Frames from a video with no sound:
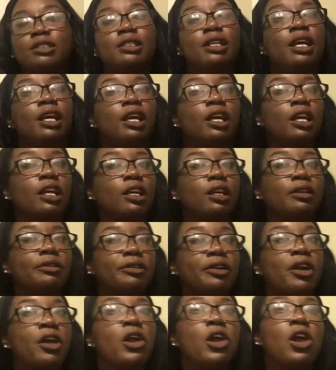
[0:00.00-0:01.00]
Dang.
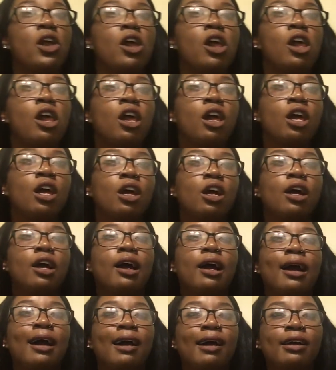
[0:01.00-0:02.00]

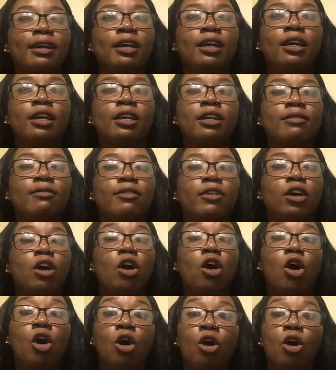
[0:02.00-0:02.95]
I can't even,